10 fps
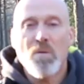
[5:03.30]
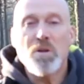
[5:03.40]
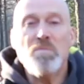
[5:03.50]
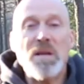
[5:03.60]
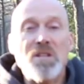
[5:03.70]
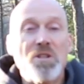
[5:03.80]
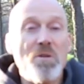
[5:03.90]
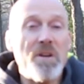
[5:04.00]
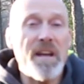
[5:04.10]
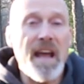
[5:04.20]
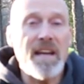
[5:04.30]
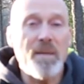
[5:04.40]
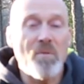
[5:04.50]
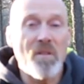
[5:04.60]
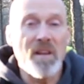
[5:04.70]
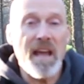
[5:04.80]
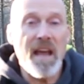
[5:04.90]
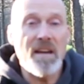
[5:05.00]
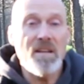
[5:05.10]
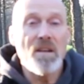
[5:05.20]
which means you could end up with
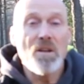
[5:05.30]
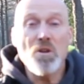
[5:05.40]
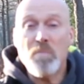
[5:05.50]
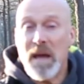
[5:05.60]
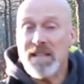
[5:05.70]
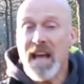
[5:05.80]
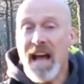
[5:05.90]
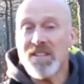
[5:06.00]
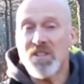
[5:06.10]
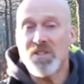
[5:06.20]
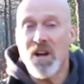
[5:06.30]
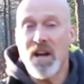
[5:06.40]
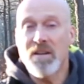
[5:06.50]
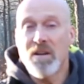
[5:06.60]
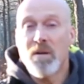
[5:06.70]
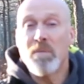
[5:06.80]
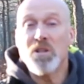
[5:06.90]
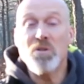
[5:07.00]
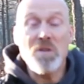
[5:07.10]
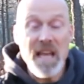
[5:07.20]
land you pay taxes on, but
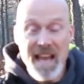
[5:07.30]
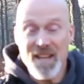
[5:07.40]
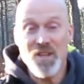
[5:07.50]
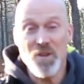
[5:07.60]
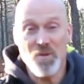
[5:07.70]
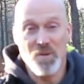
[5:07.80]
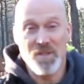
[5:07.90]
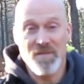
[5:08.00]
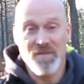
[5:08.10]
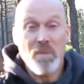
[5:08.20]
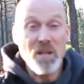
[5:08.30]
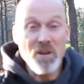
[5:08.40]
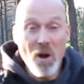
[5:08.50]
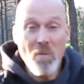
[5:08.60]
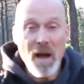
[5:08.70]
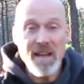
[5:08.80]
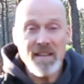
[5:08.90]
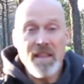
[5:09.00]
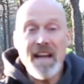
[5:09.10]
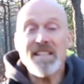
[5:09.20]
you can't use. But you know what?
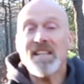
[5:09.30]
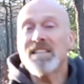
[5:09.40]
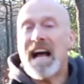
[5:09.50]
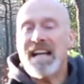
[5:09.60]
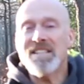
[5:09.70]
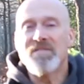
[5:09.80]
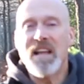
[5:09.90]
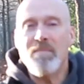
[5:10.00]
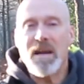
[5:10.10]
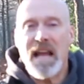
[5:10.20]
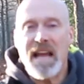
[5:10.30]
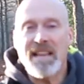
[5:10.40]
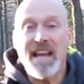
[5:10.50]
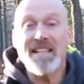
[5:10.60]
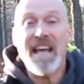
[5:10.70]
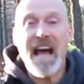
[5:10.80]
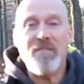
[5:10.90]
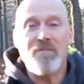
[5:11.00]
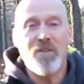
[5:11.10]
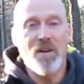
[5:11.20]
That's a glass of lemonade that is half
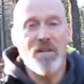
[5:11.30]
full,